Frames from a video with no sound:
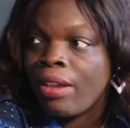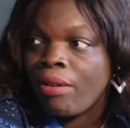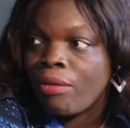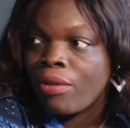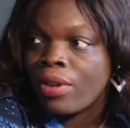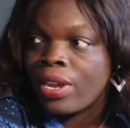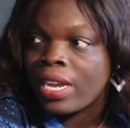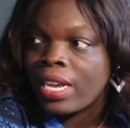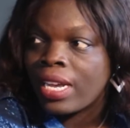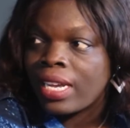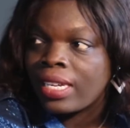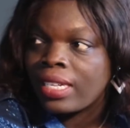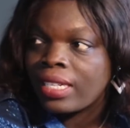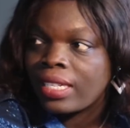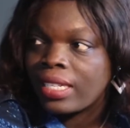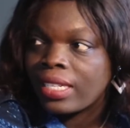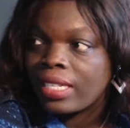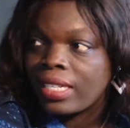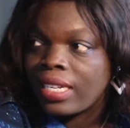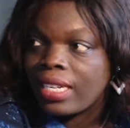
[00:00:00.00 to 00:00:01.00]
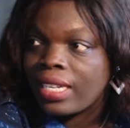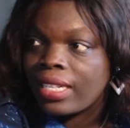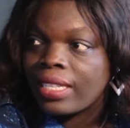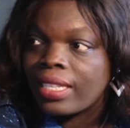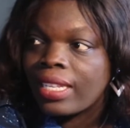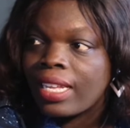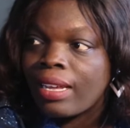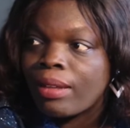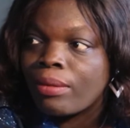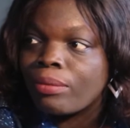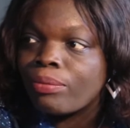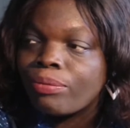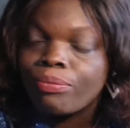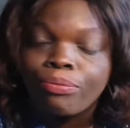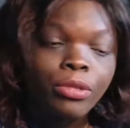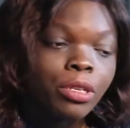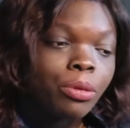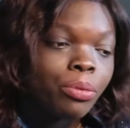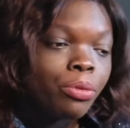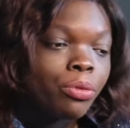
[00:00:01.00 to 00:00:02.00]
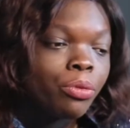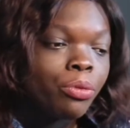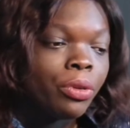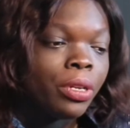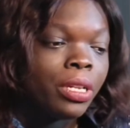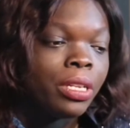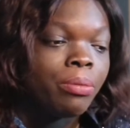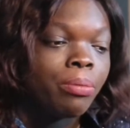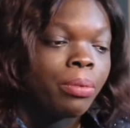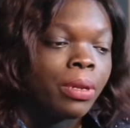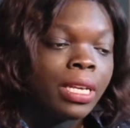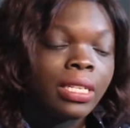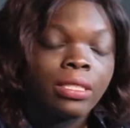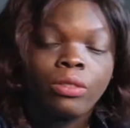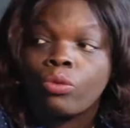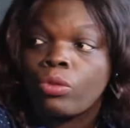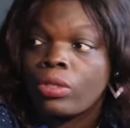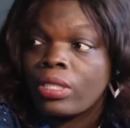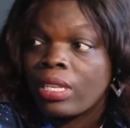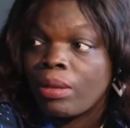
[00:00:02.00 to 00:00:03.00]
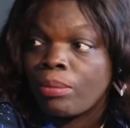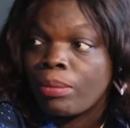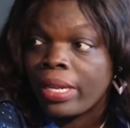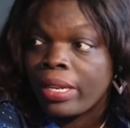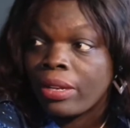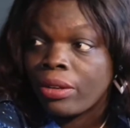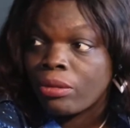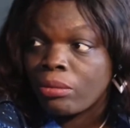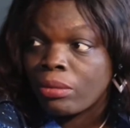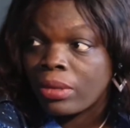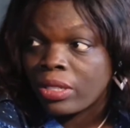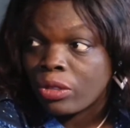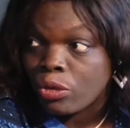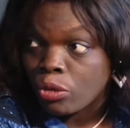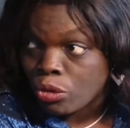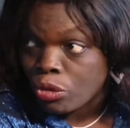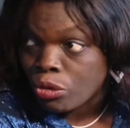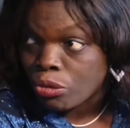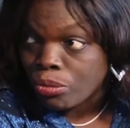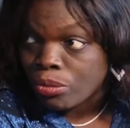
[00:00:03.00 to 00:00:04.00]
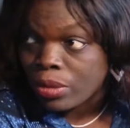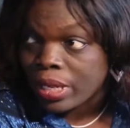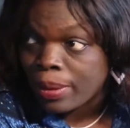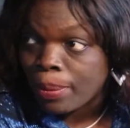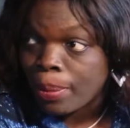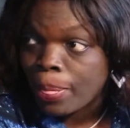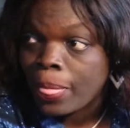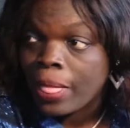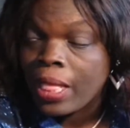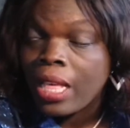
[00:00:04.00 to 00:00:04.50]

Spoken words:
area that people really plant watermelon and cucumber.